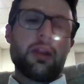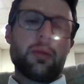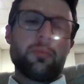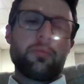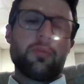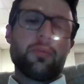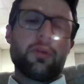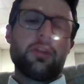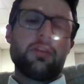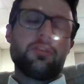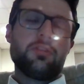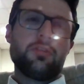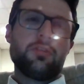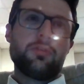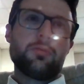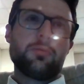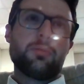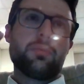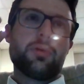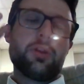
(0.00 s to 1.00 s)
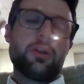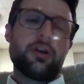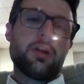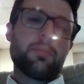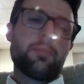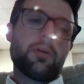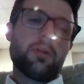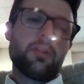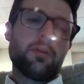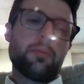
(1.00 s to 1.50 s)
I'm going to put it
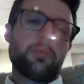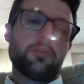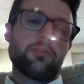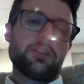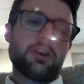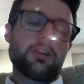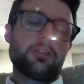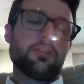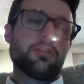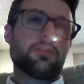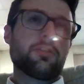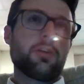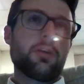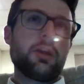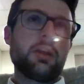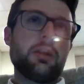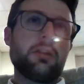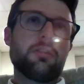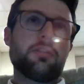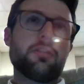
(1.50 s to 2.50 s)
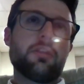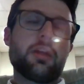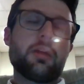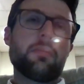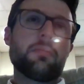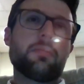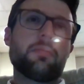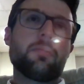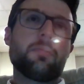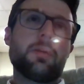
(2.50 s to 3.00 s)
up on the projector screen so that
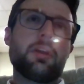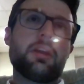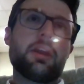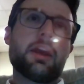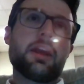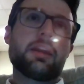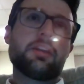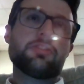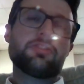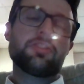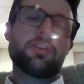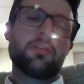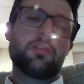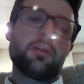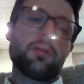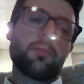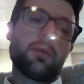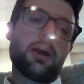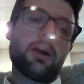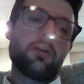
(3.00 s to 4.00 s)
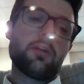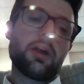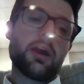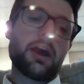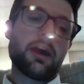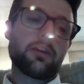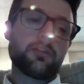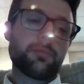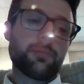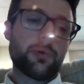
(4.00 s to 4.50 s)
I can show them how to
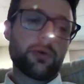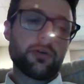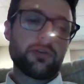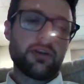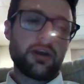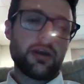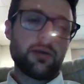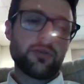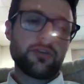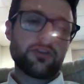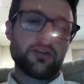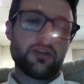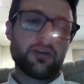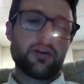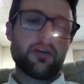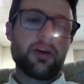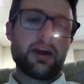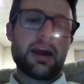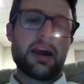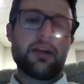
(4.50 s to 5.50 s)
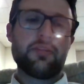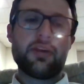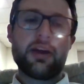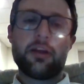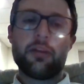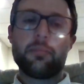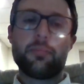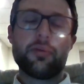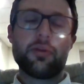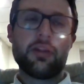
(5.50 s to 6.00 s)
export the image of the graph, how
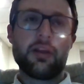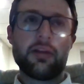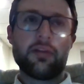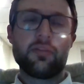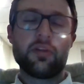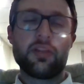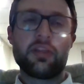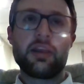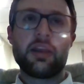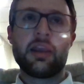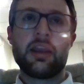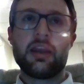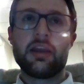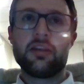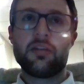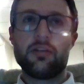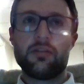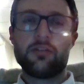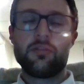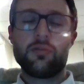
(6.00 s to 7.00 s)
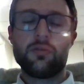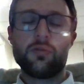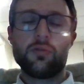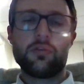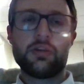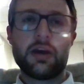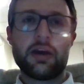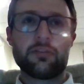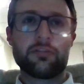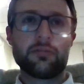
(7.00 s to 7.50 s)
to put everything into
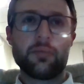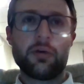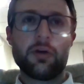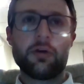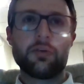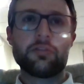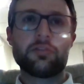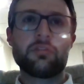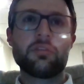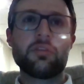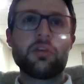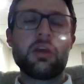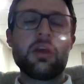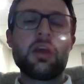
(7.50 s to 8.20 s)
Desmos,